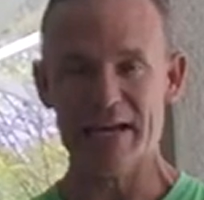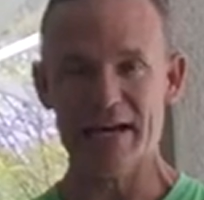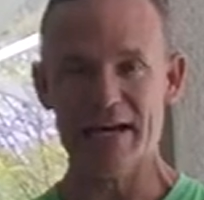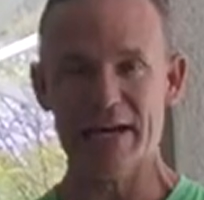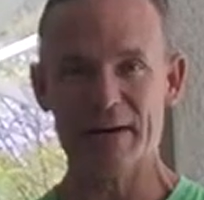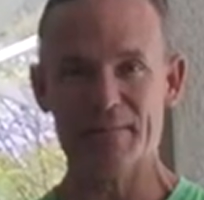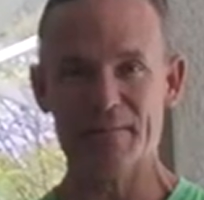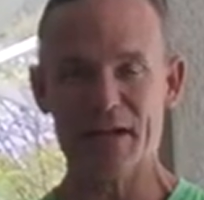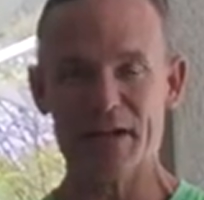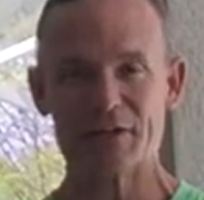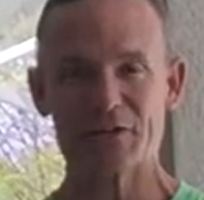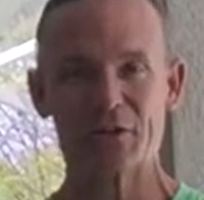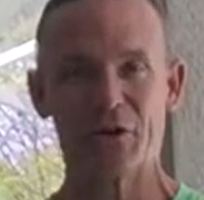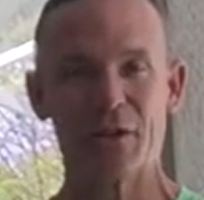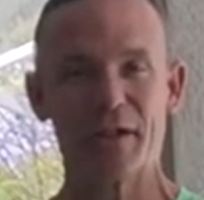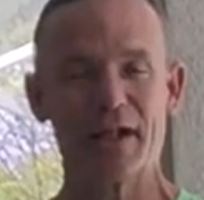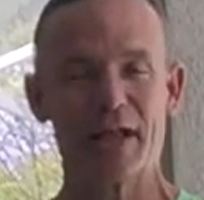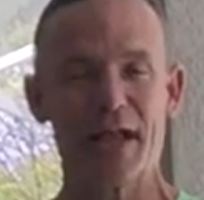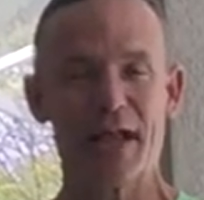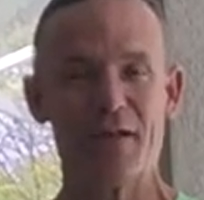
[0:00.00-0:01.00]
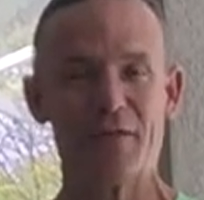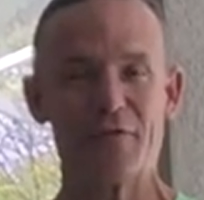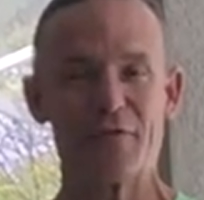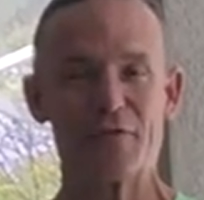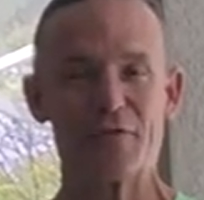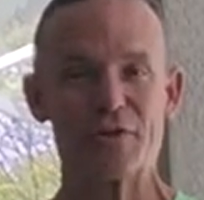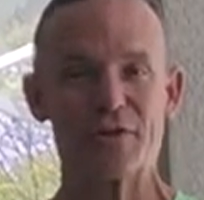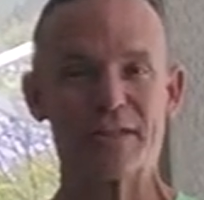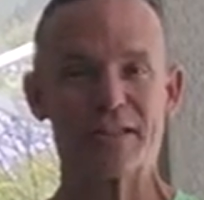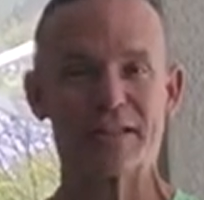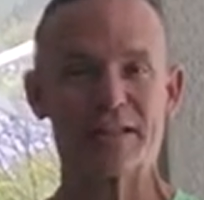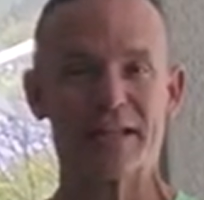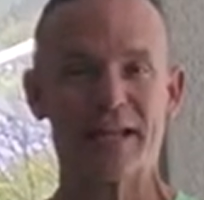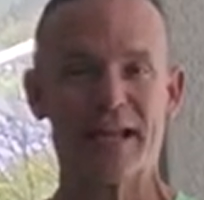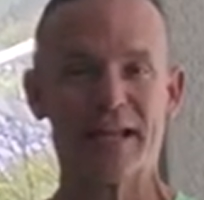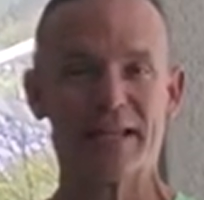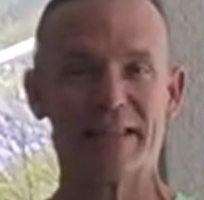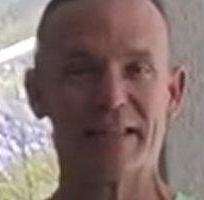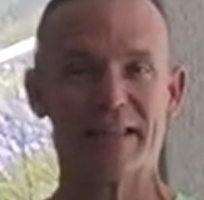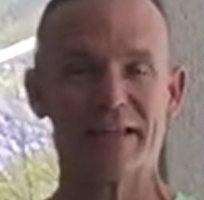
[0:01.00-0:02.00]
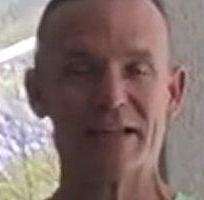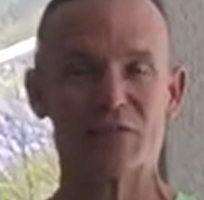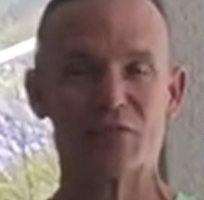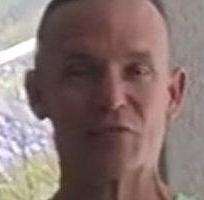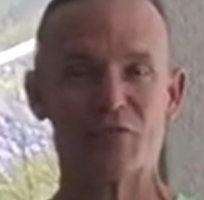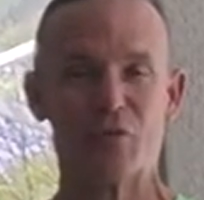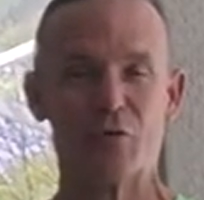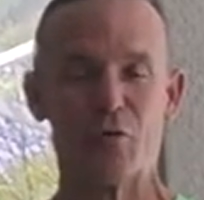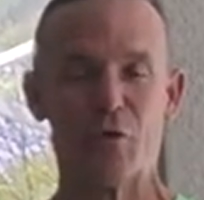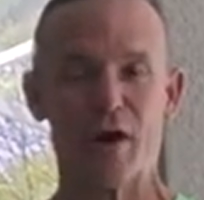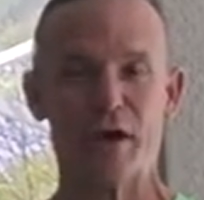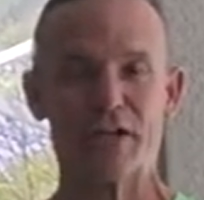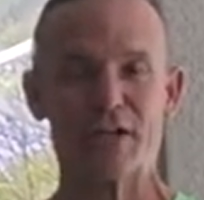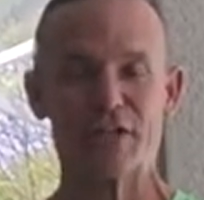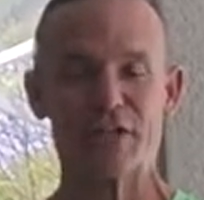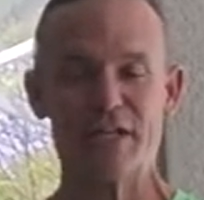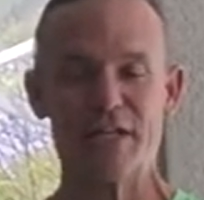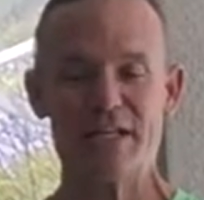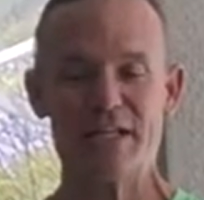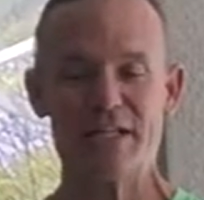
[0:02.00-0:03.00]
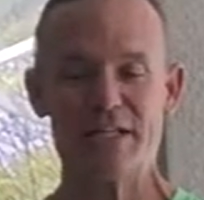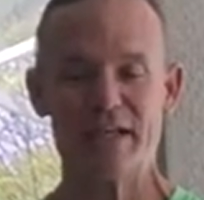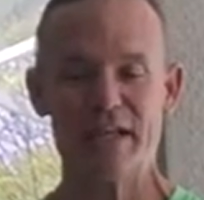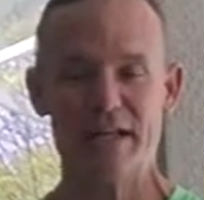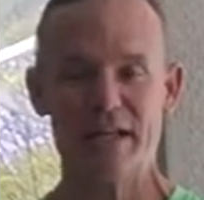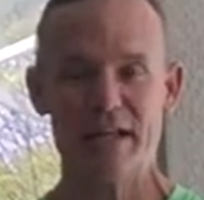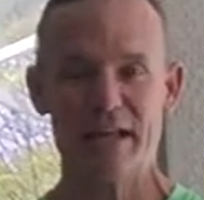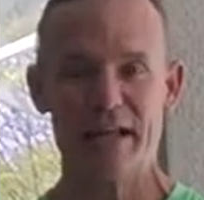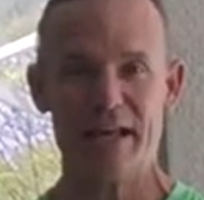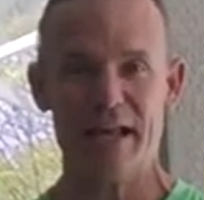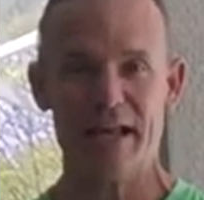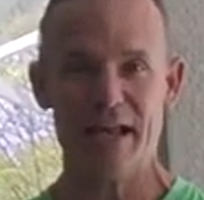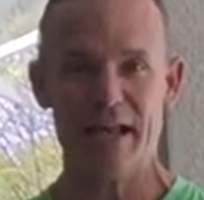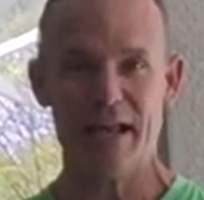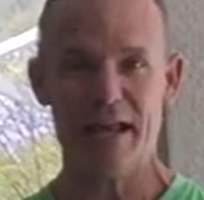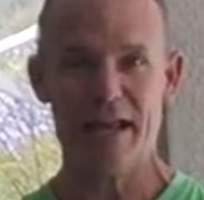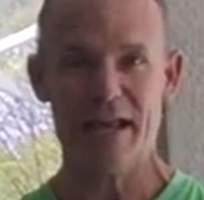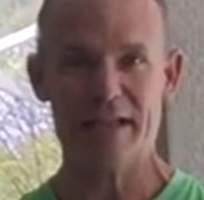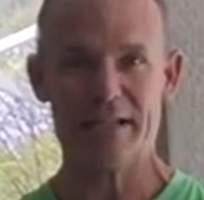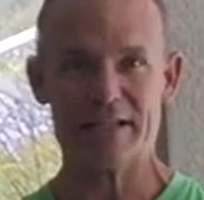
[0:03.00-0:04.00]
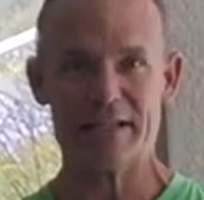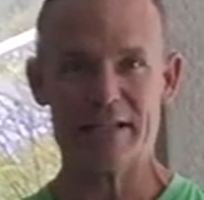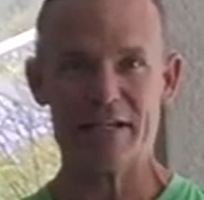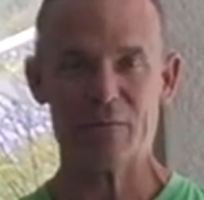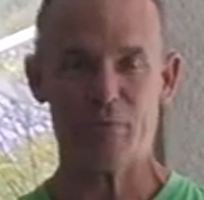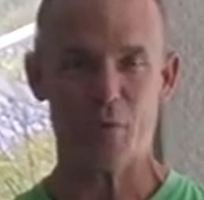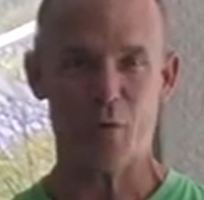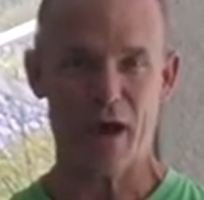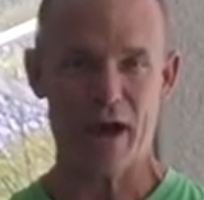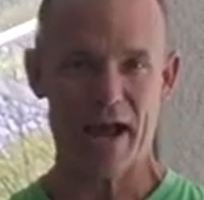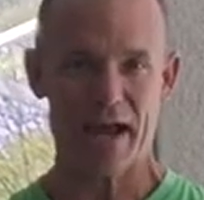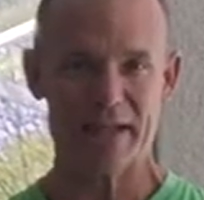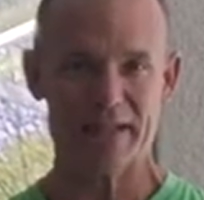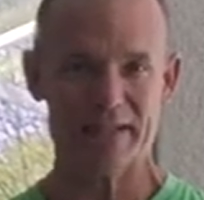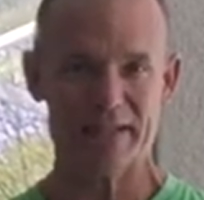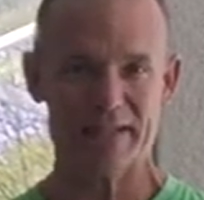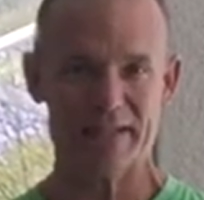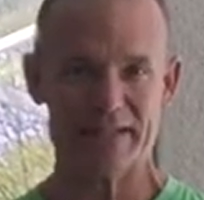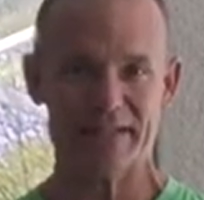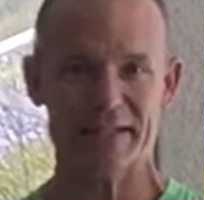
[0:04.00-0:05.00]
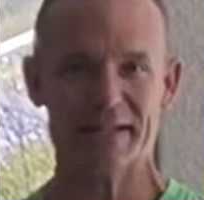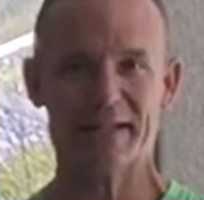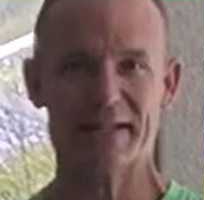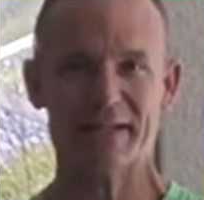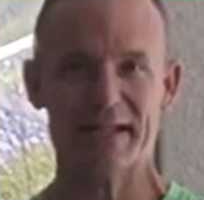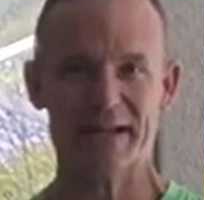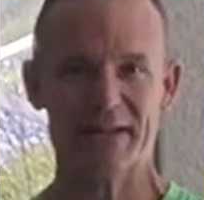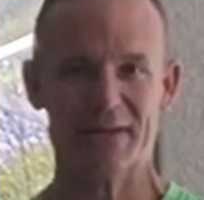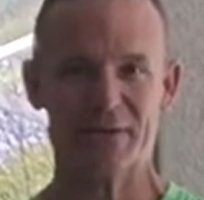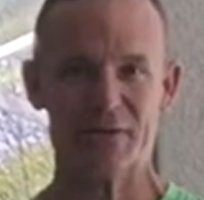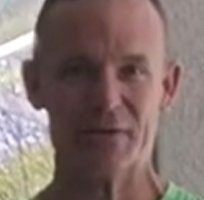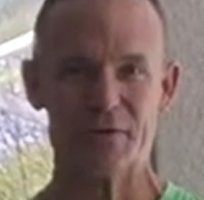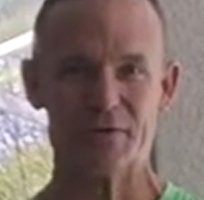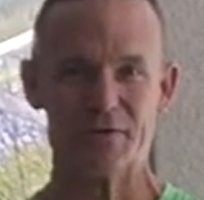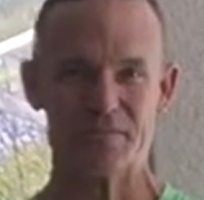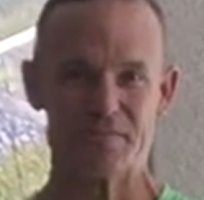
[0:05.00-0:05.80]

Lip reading: that's all I have for you today. Thanks for watching. And keep wagging. Thank you.